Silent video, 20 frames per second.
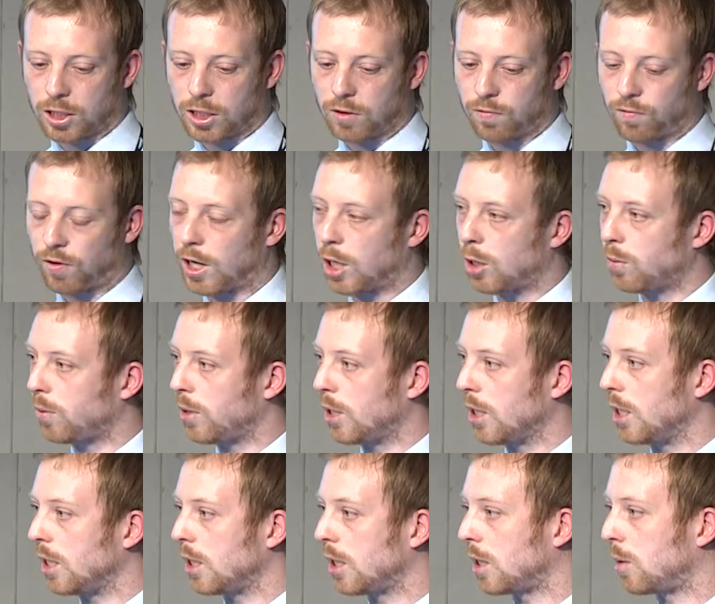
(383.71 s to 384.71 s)
to develop
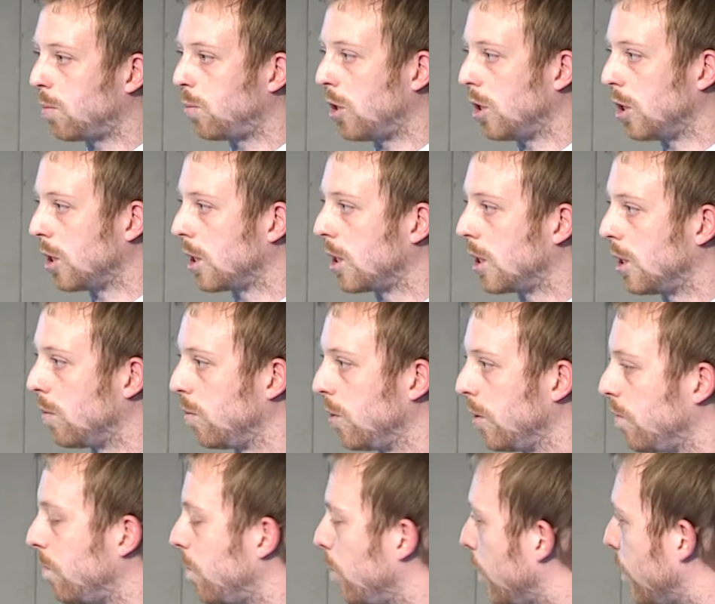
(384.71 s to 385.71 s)
these products that
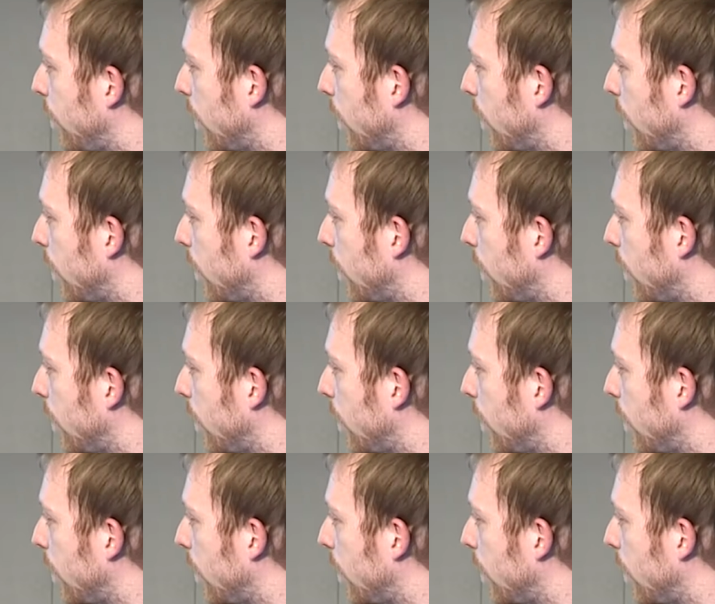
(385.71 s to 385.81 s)
we've